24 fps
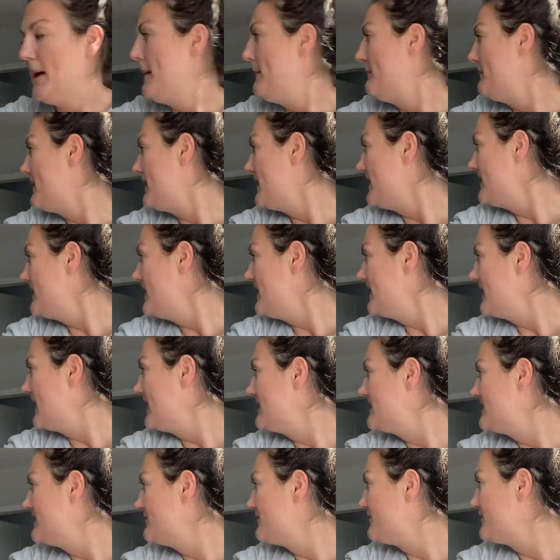But I think
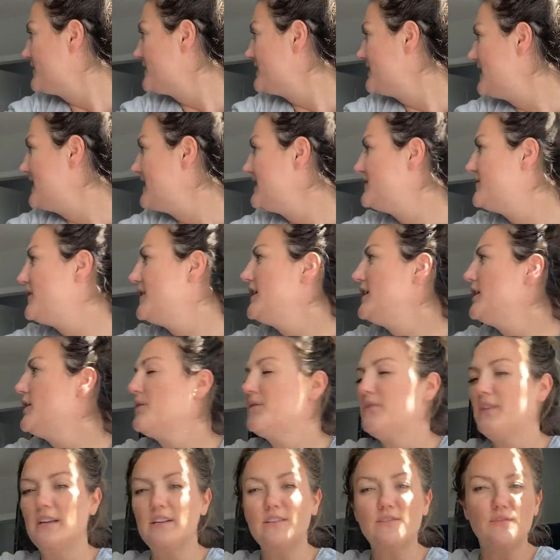that's it for today's video.
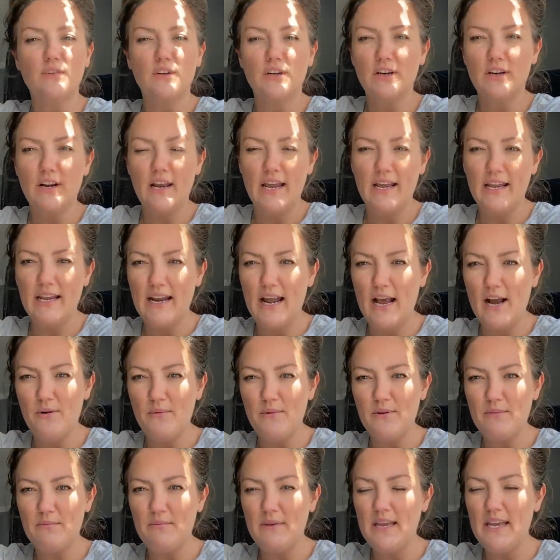Thanks for hanging out
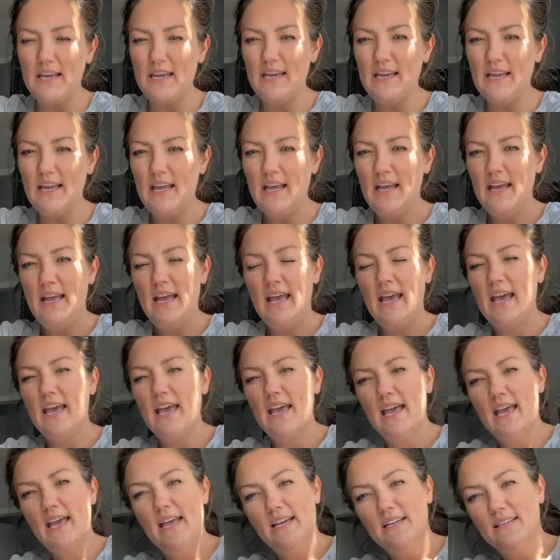with me
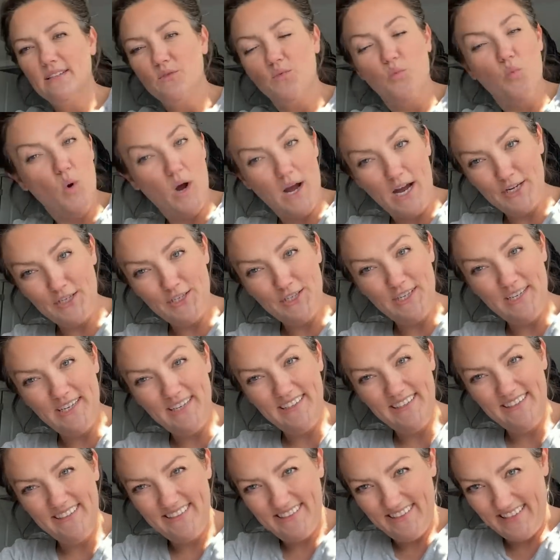and
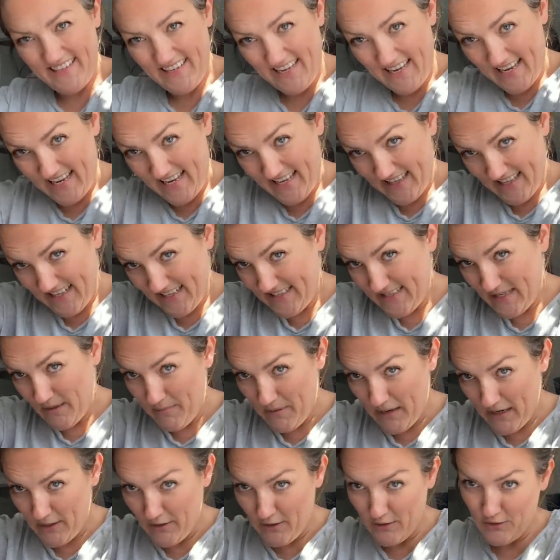watching. And let's get
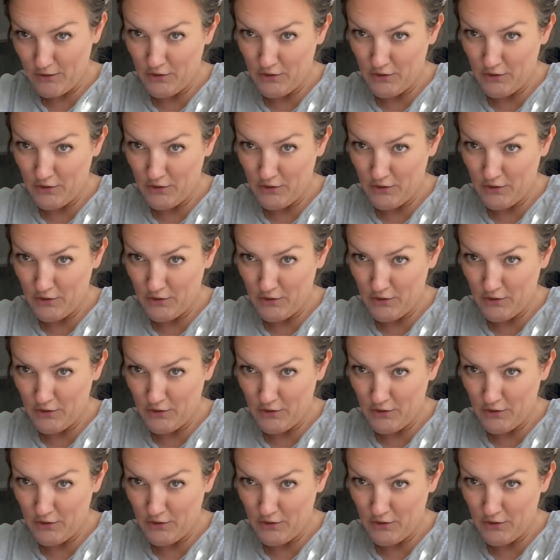back on